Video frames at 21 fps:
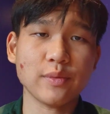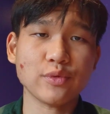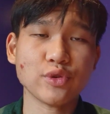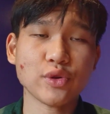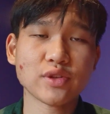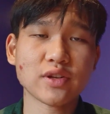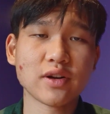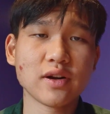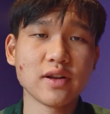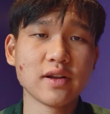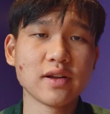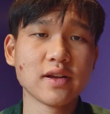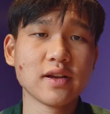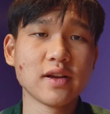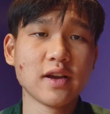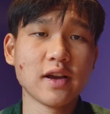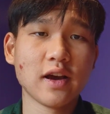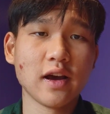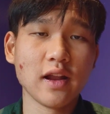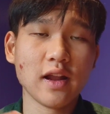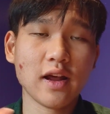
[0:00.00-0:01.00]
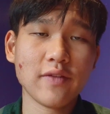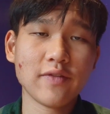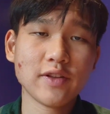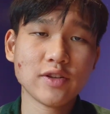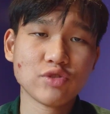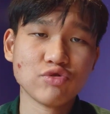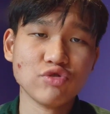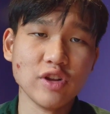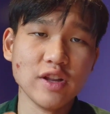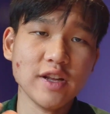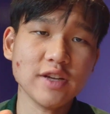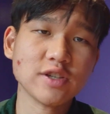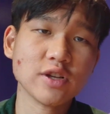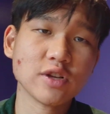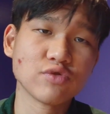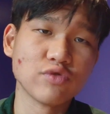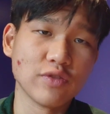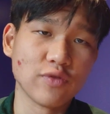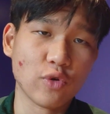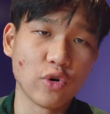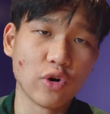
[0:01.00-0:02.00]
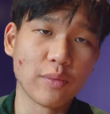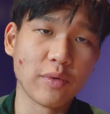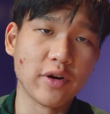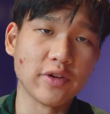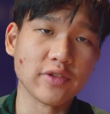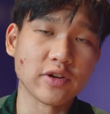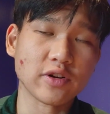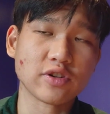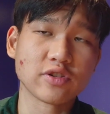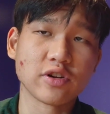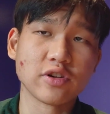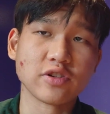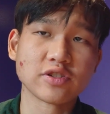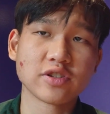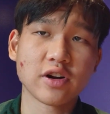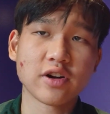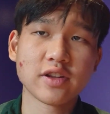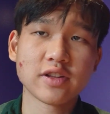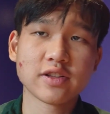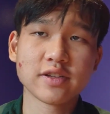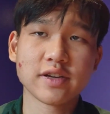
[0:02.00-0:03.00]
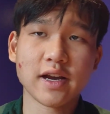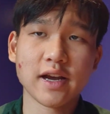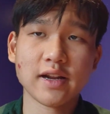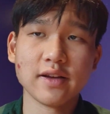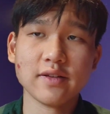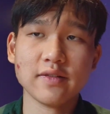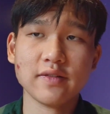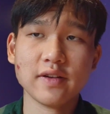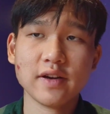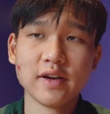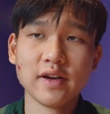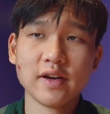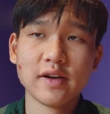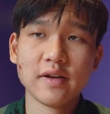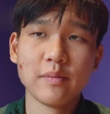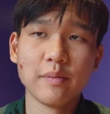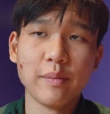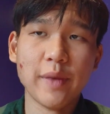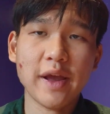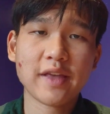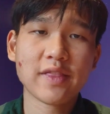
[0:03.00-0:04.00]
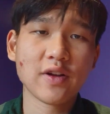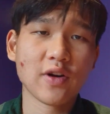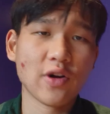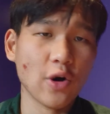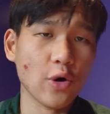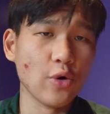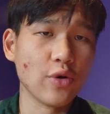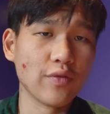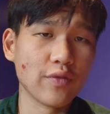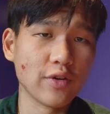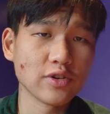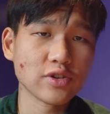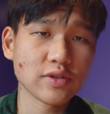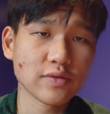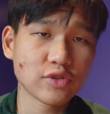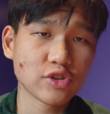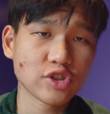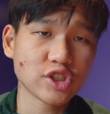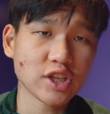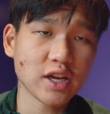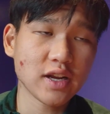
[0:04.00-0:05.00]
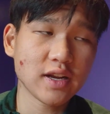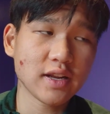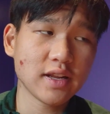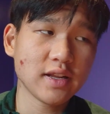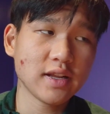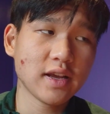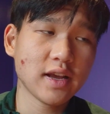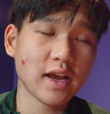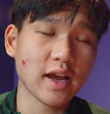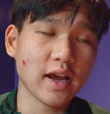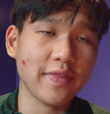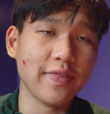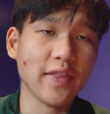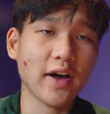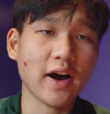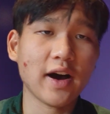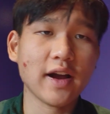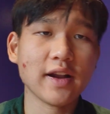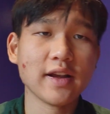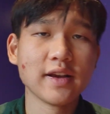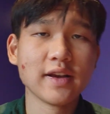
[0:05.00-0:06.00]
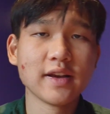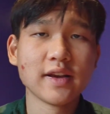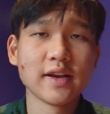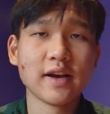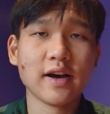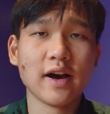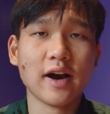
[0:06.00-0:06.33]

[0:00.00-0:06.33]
Switzerland, a lot of these religious reformers are starting to kind of make their own versions of Christianity and not